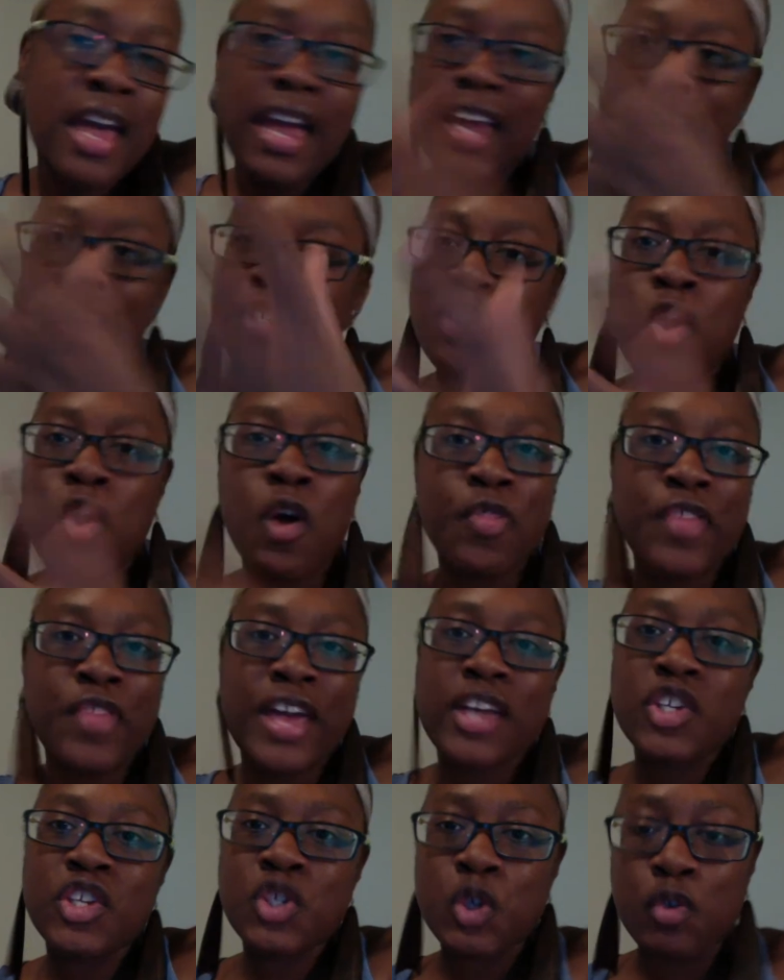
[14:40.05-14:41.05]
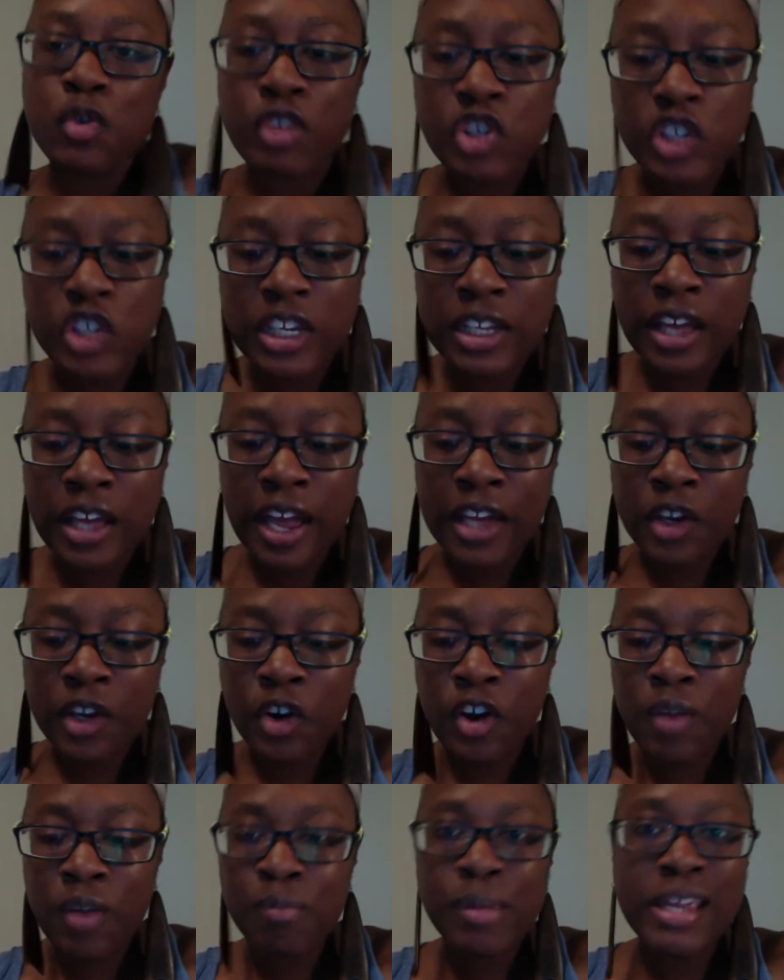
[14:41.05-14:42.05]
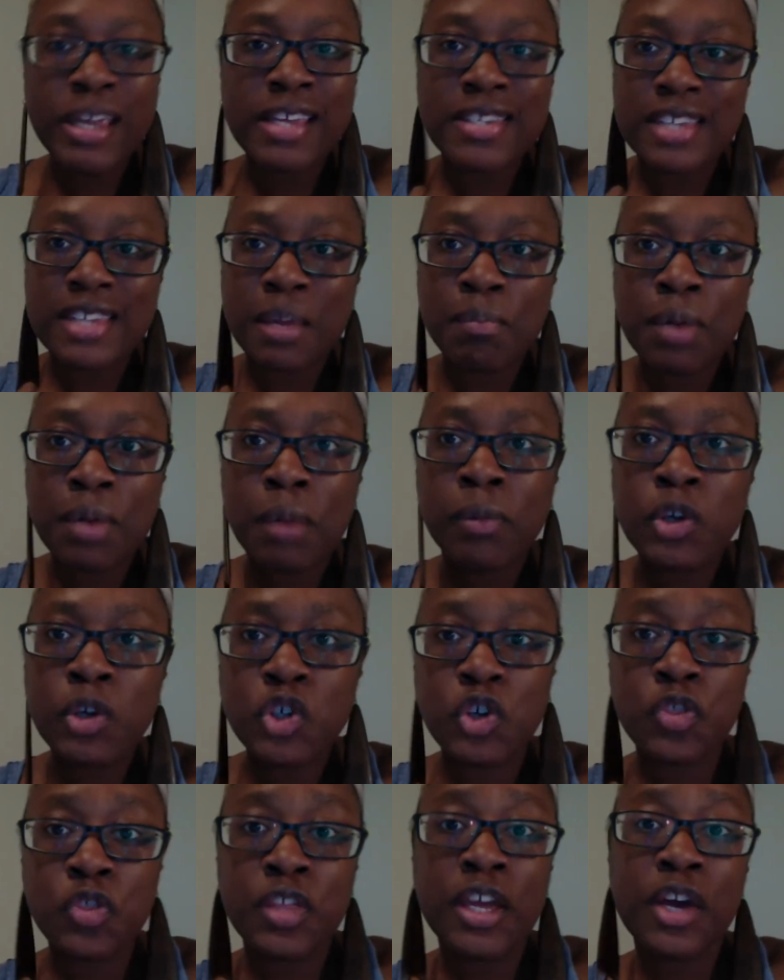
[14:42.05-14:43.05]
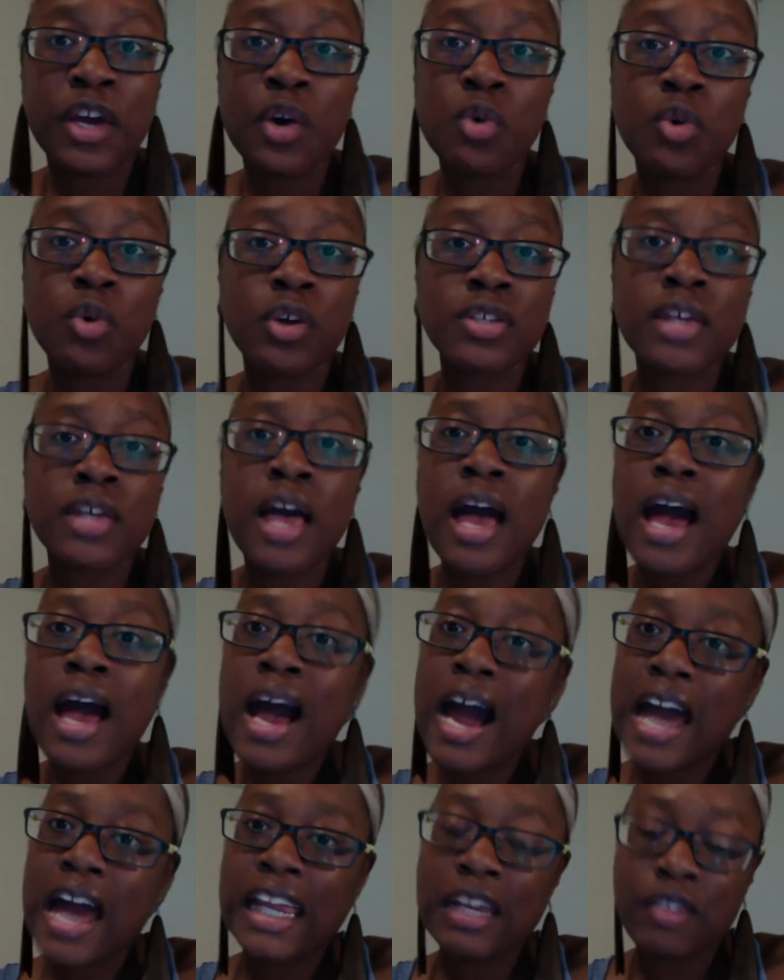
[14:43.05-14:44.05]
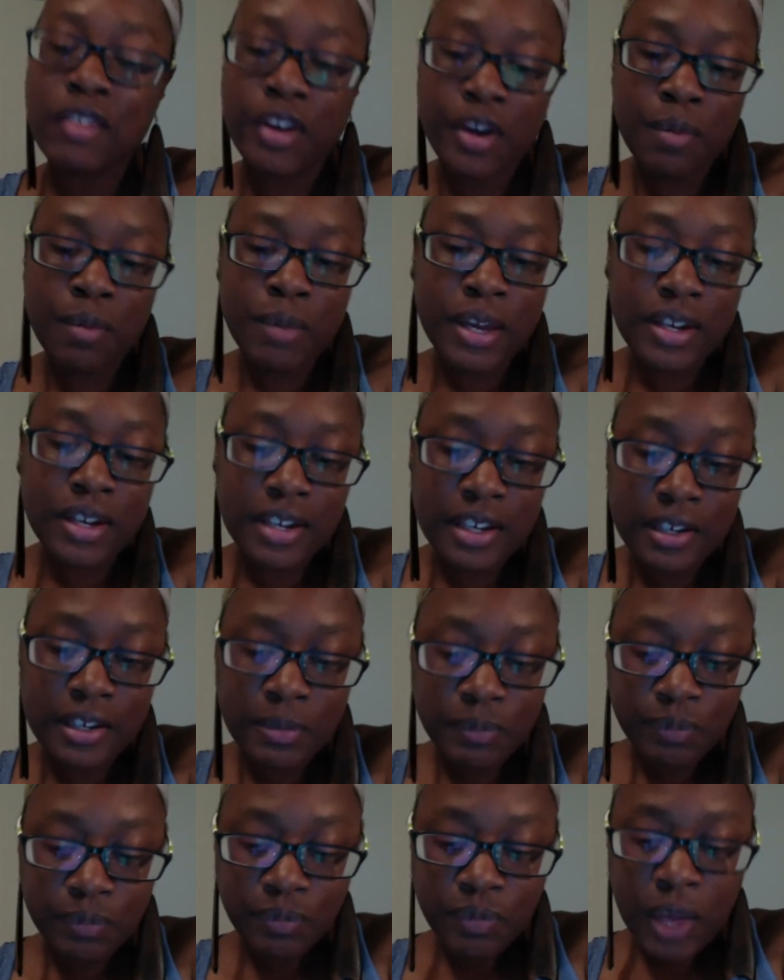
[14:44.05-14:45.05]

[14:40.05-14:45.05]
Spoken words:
And it's all thanks to Regina and her amazing Publish Your Thing course. Highly recommended.